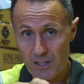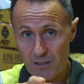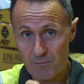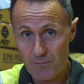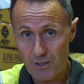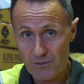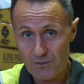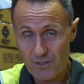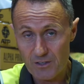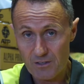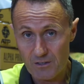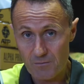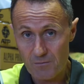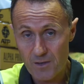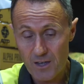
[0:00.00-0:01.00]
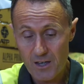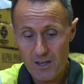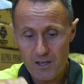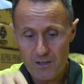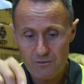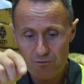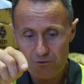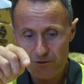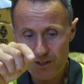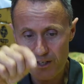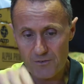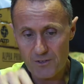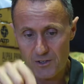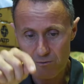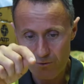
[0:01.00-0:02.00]
the immune system,
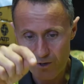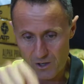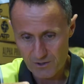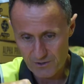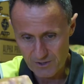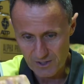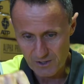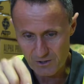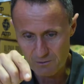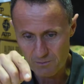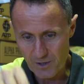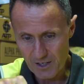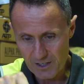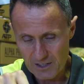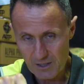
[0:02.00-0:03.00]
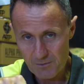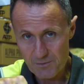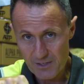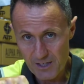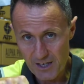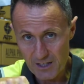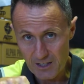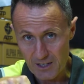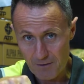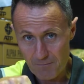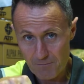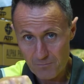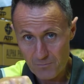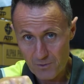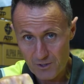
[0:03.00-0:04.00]
given the wrong signal by
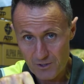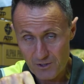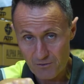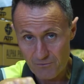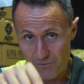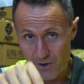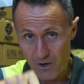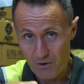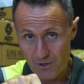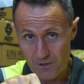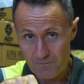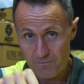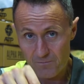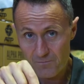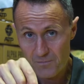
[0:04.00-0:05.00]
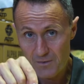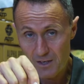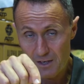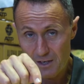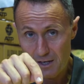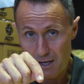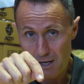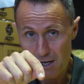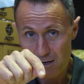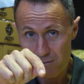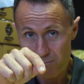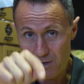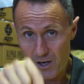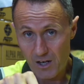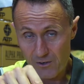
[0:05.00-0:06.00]
Klebsiella, which is a foreign
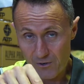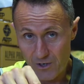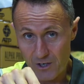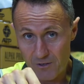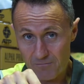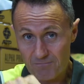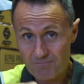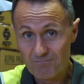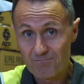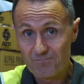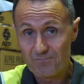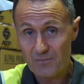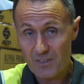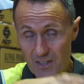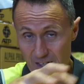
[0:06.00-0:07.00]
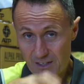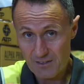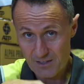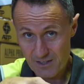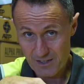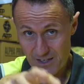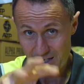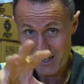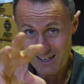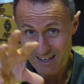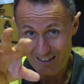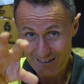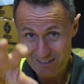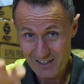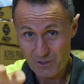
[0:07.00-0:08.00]
microbe, gets in there
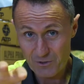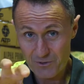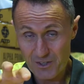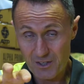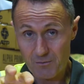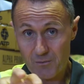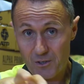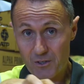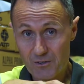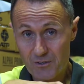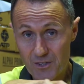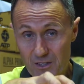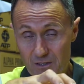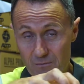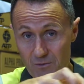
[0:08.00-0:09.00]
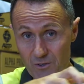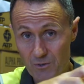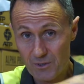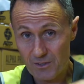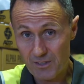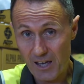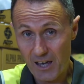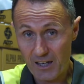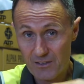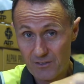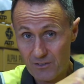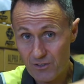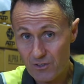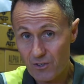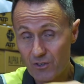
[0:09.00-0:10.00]
and tells the immune system to attack
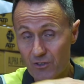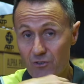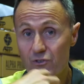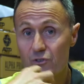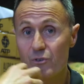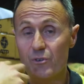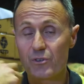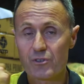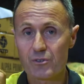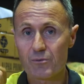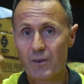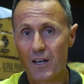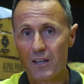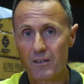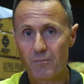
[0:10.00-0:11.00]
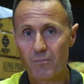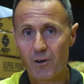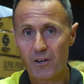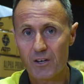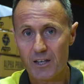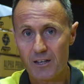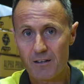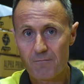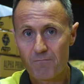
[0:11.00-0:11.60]
certain joints around the body.